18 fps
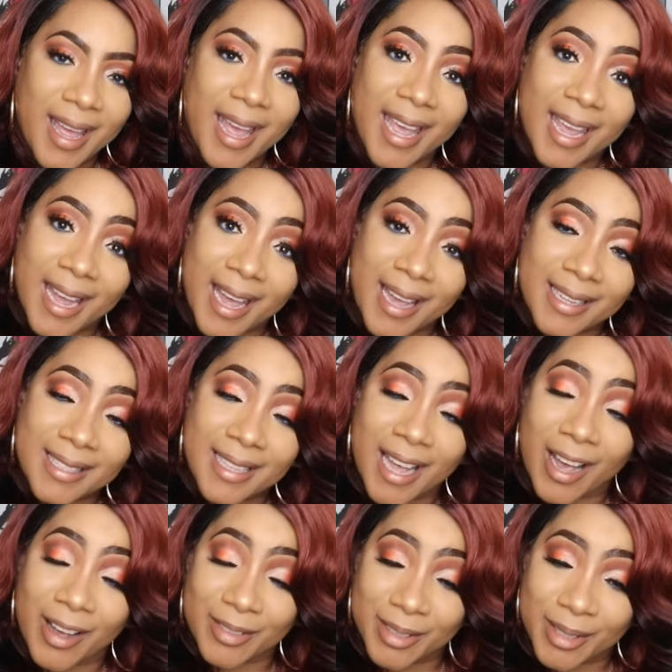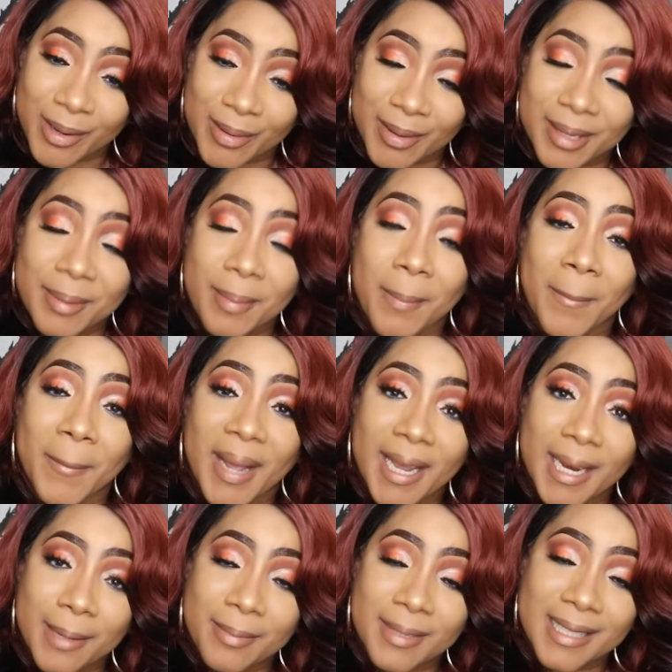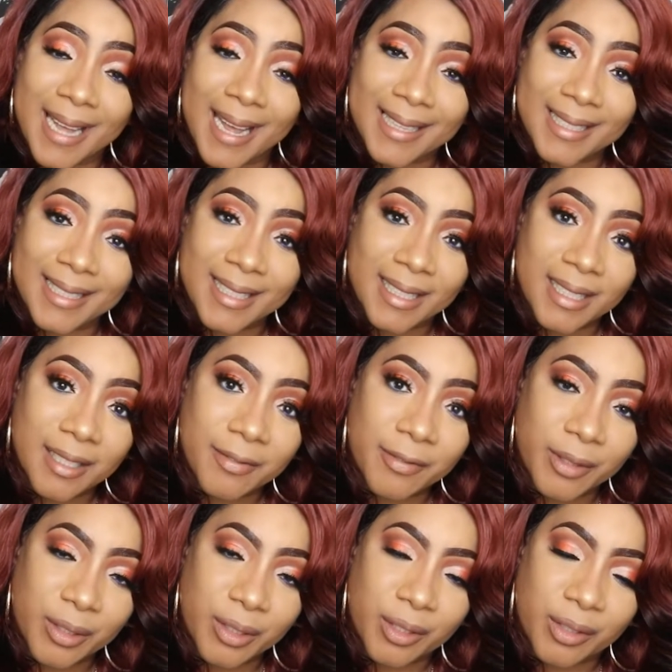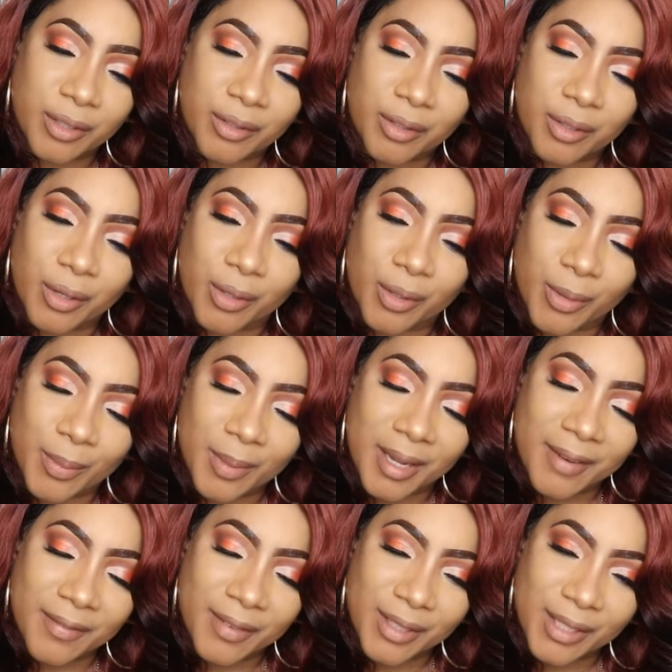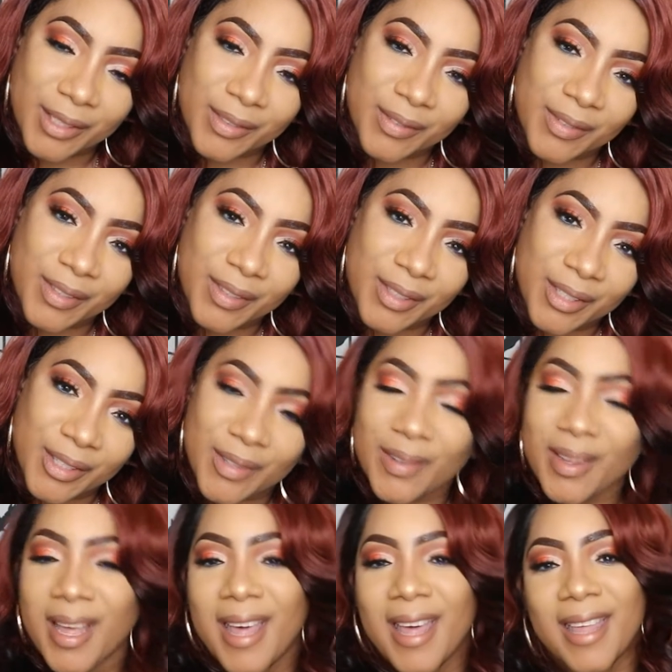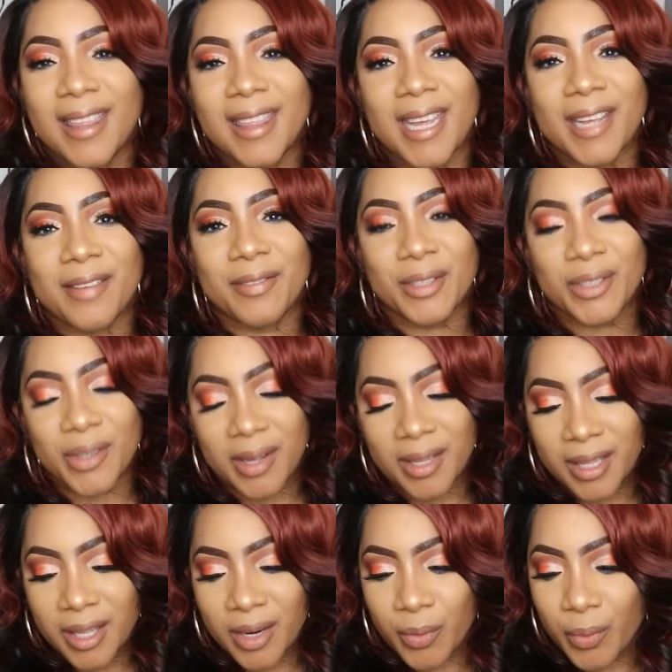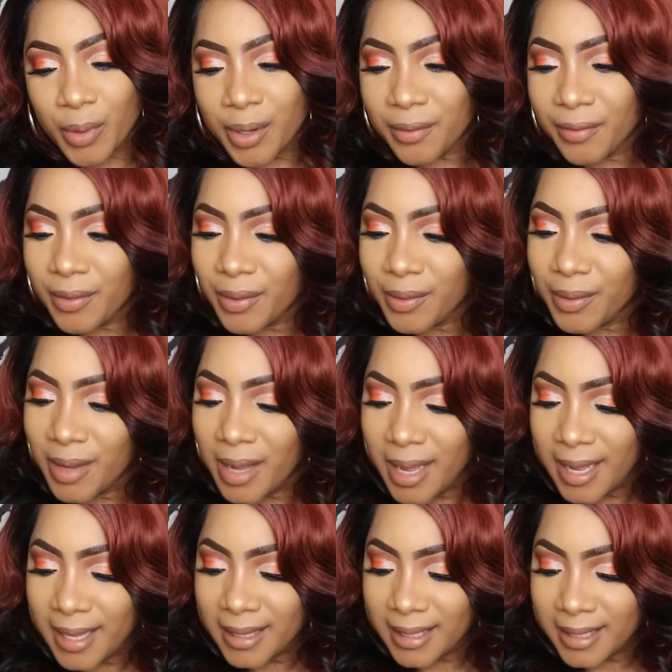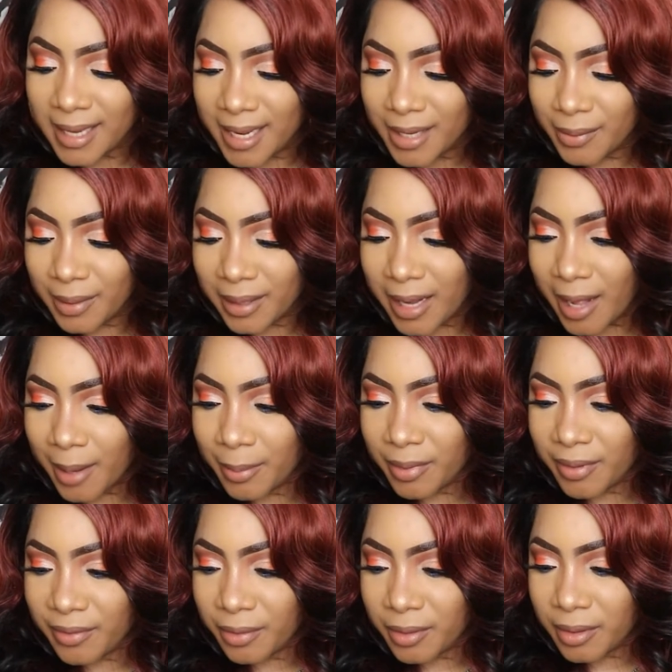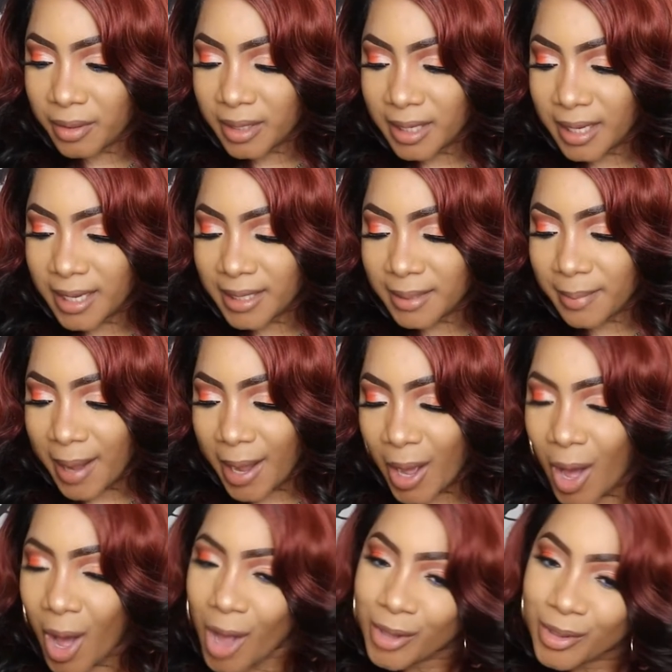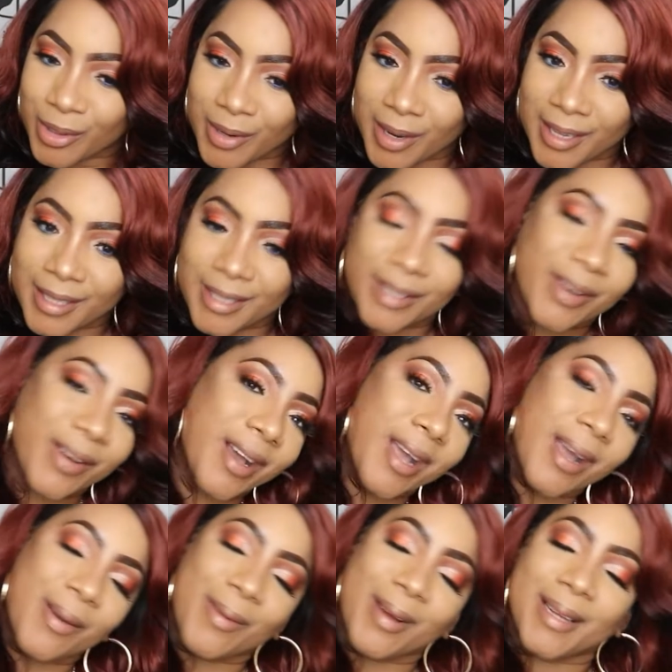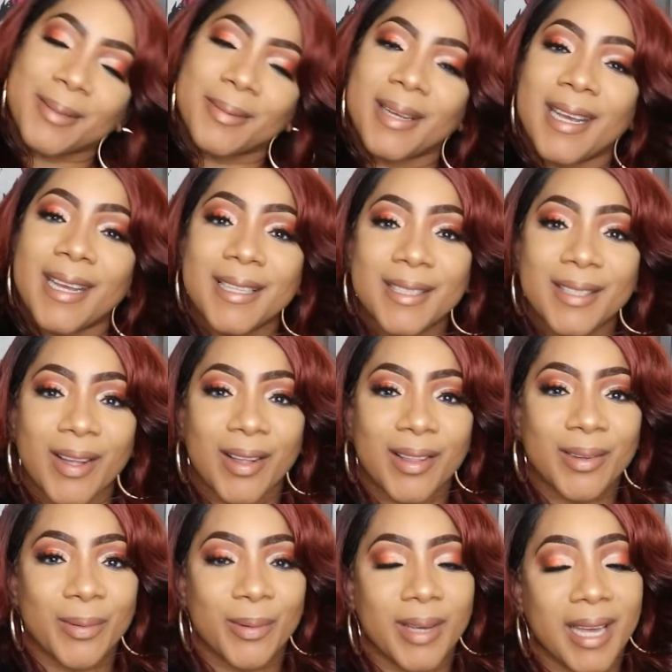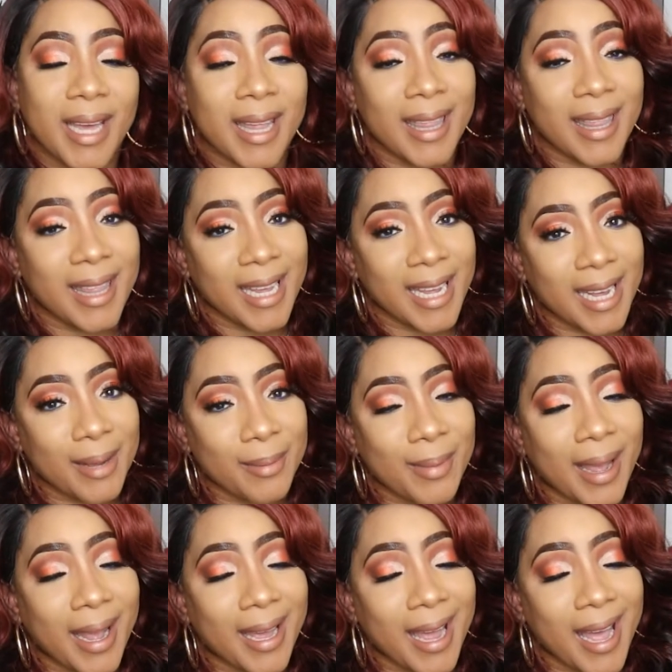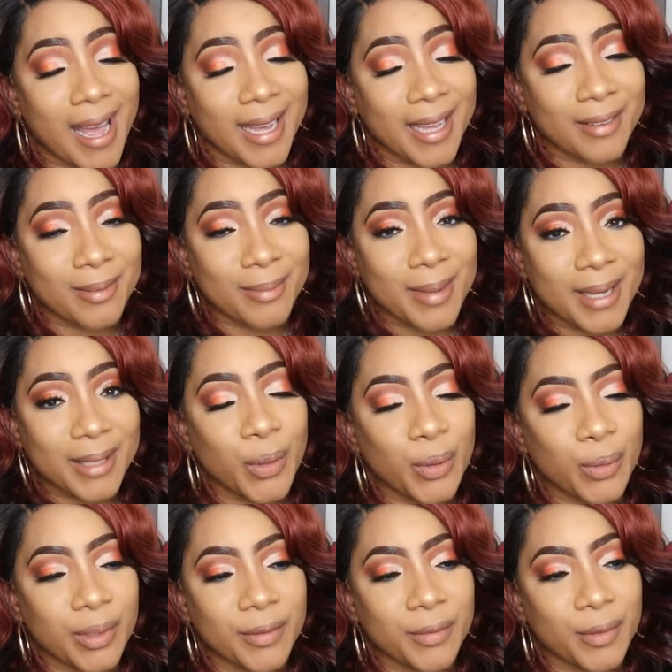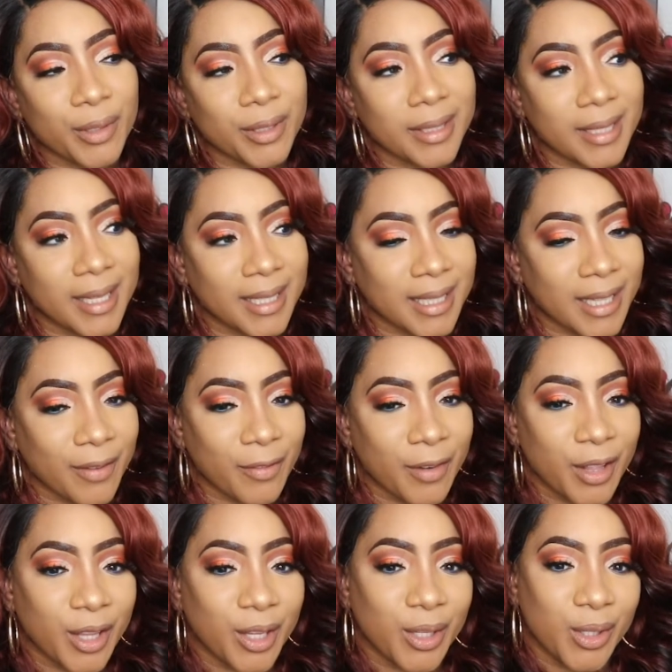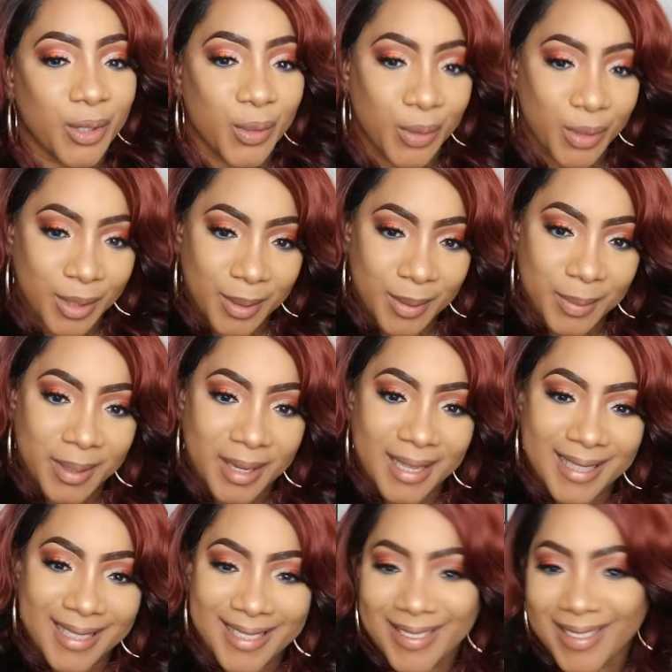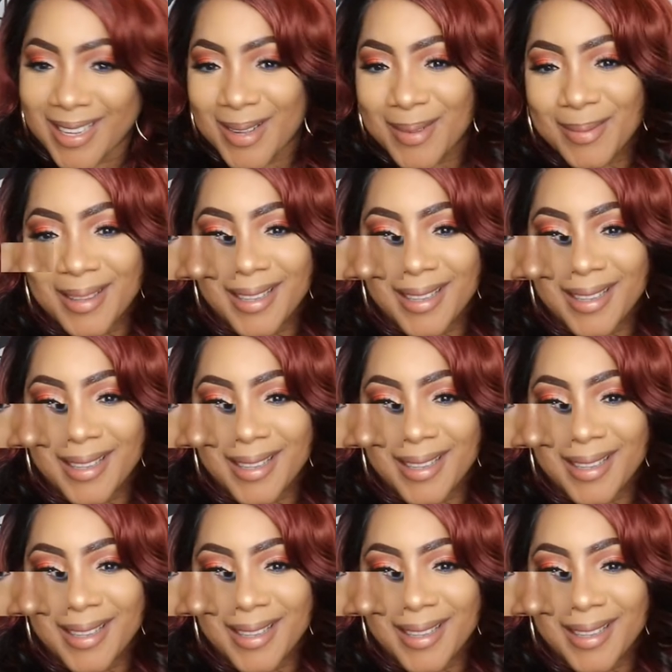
Hey guys, how's it going? My name is Auntie Titi for those of you who don't know me, and for those of you who do, thank you for joining another wig review. Today's wig that I'll be reviewing today is by Outre, so go ahead and watch me install the wig and then come back and I'll give you my 2, 3, 4 cents of whether you should be picking this wig up.